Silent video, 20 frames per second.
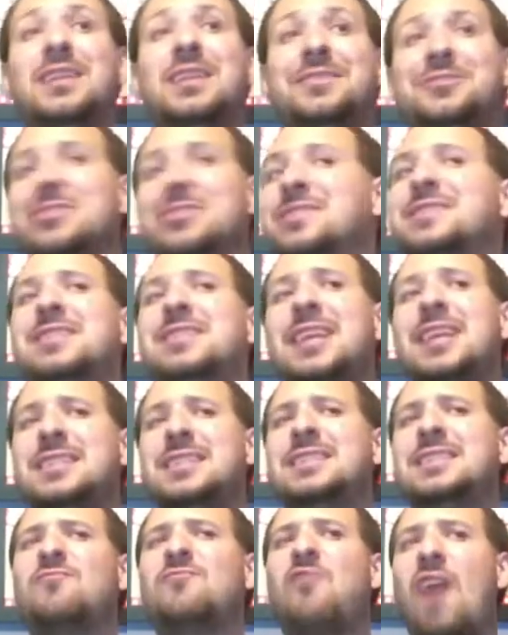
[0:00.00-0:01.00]
just
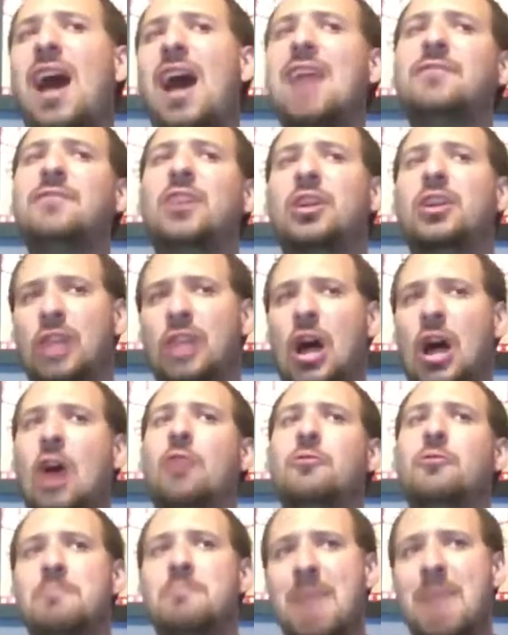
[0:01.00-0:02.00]
these 5
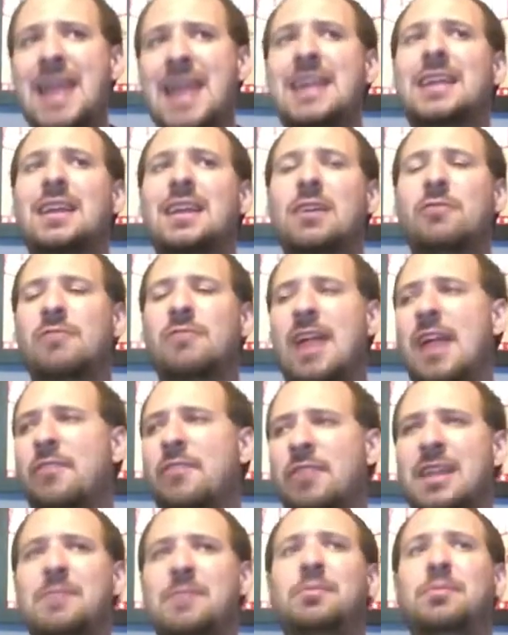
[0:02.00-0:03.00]
alone make Rare
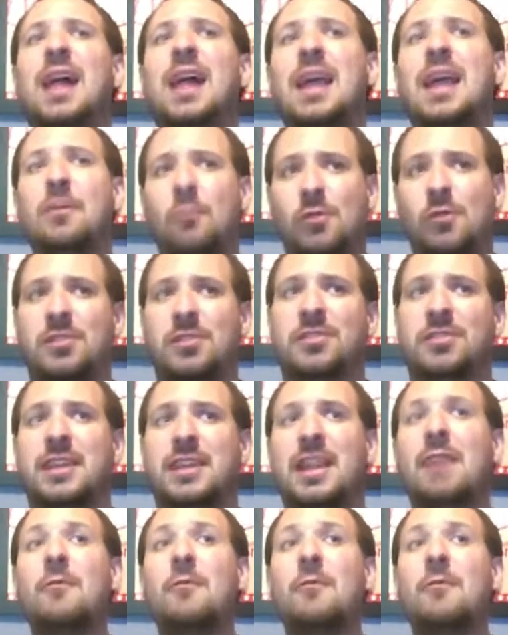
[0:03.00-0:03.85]
Replay worth it.